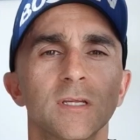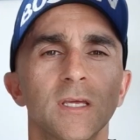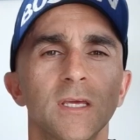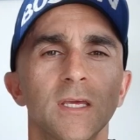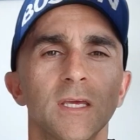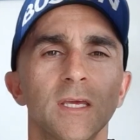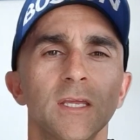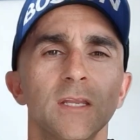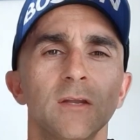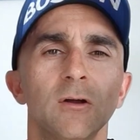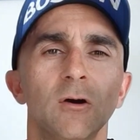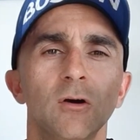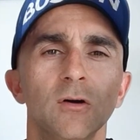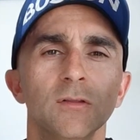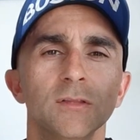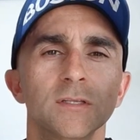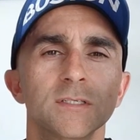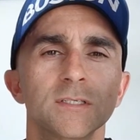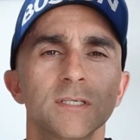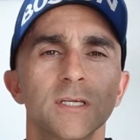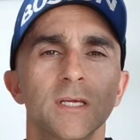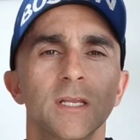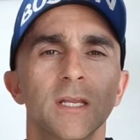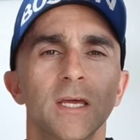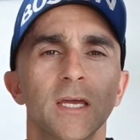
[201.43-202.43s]
And on the
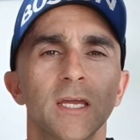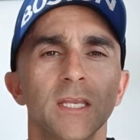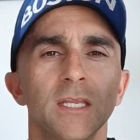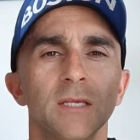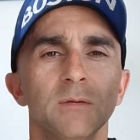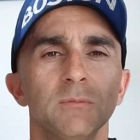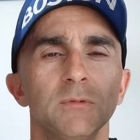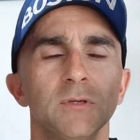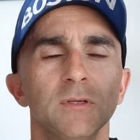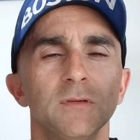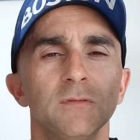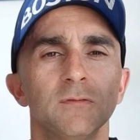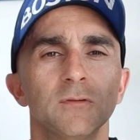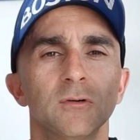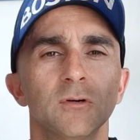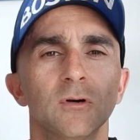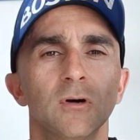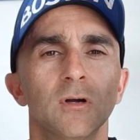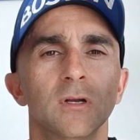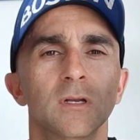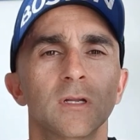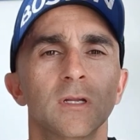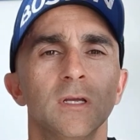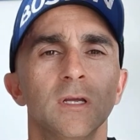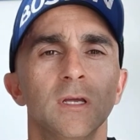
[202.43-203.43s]
1080, we've
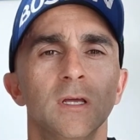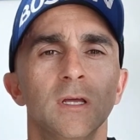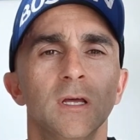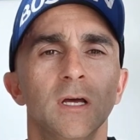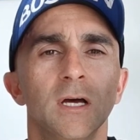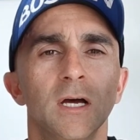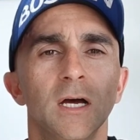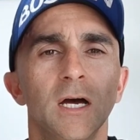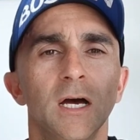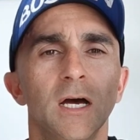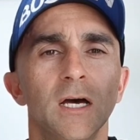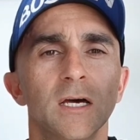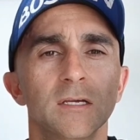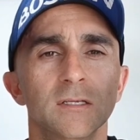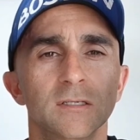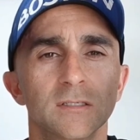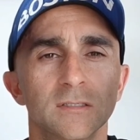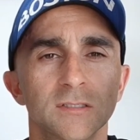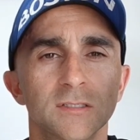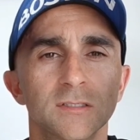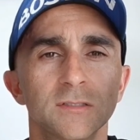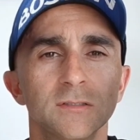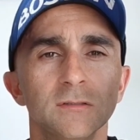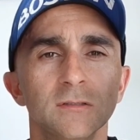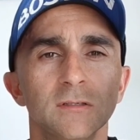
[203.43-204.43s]
got
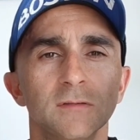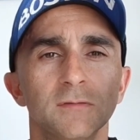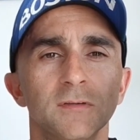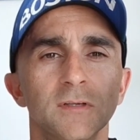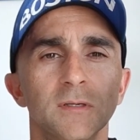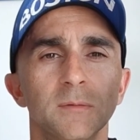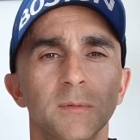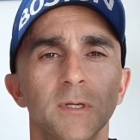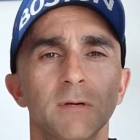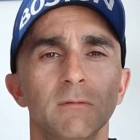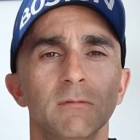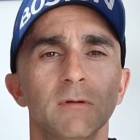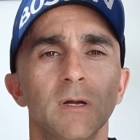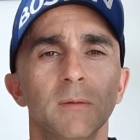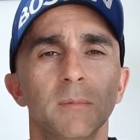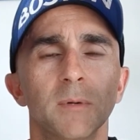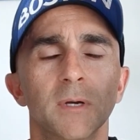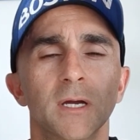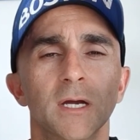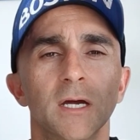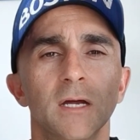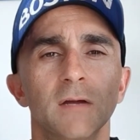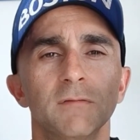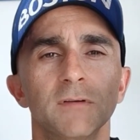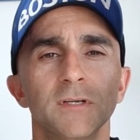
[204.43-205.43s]
still a fair bit of rubber
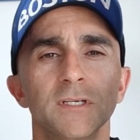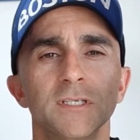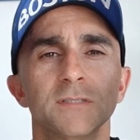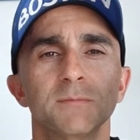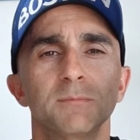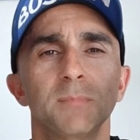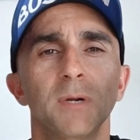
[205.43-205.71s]
coverage,